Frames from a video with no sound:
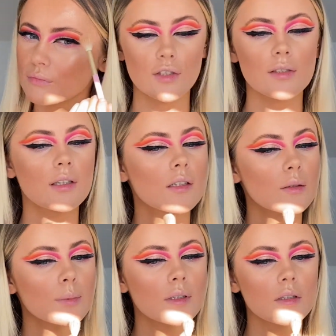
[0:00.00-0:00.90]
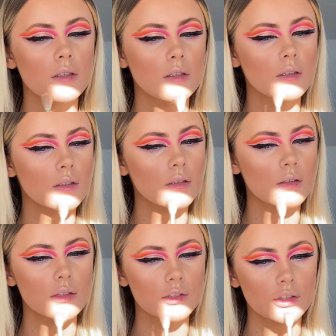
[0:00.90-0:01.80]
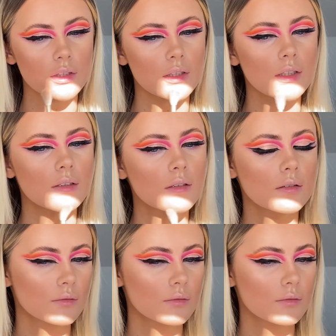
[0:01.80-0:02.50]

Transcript: just a little bit on the chin.